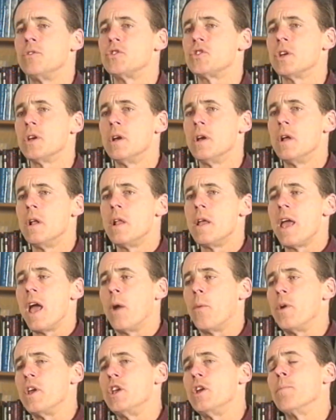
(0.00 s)
use,
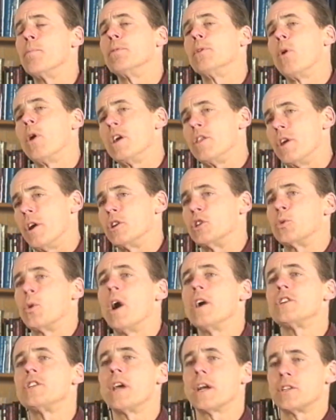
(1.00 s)
and we employ their
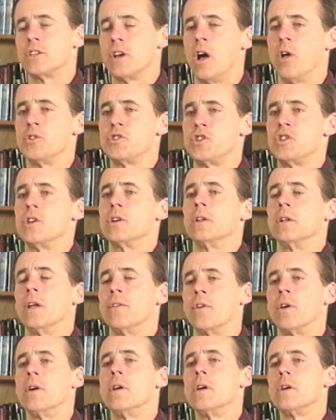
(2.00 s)
drug technology to
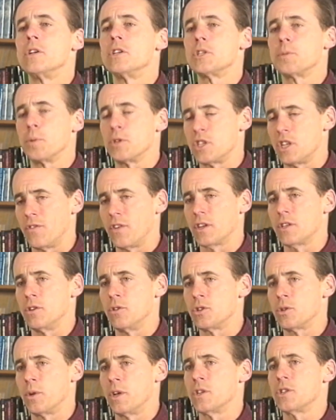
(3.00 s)
deliver specific
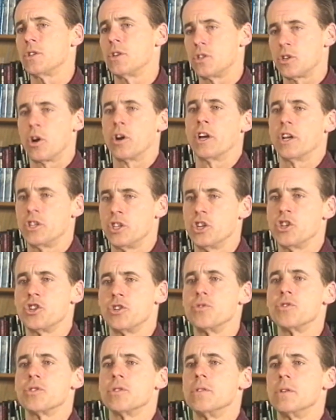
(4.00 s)
nutrients to target
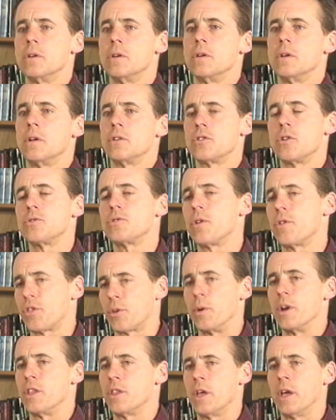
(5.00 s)
tissues. So those are the
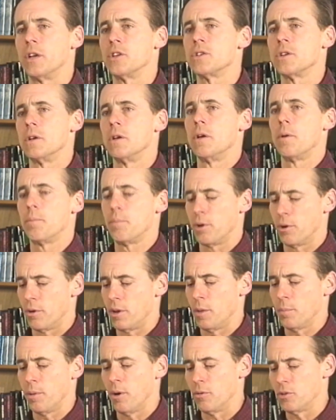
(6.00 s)
three things:
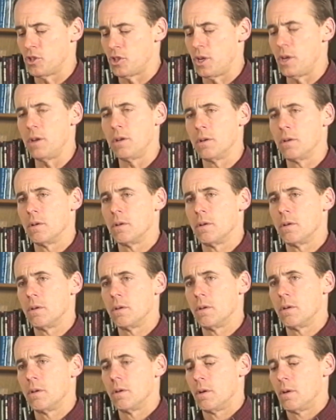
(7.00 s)
purity and potency,
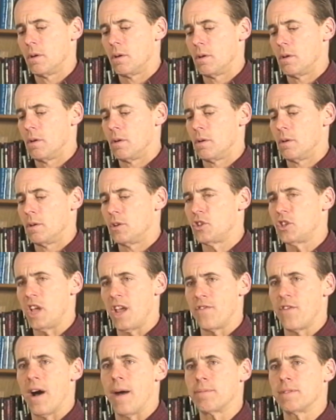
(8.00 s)

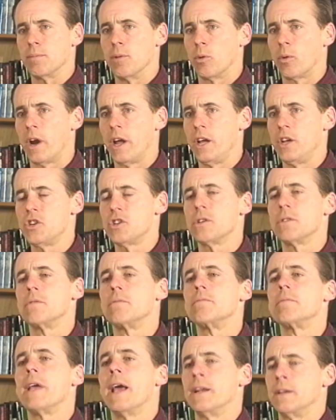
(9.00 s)
safe, optimal range,
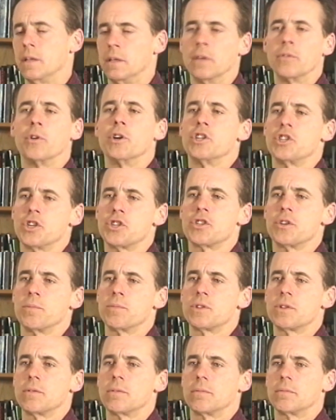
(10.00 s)
and delivery
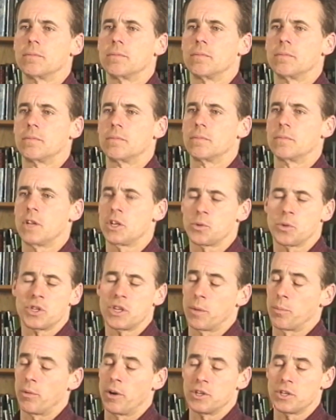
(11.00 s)
systems. That's what
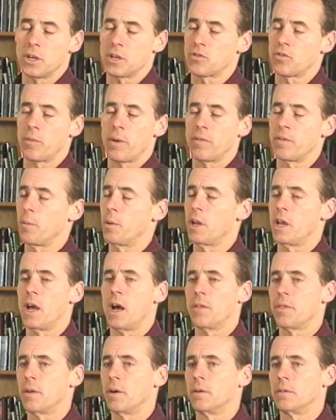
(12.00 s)
separates us from everybody
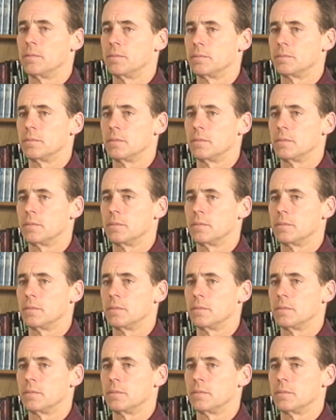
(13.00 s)
out there.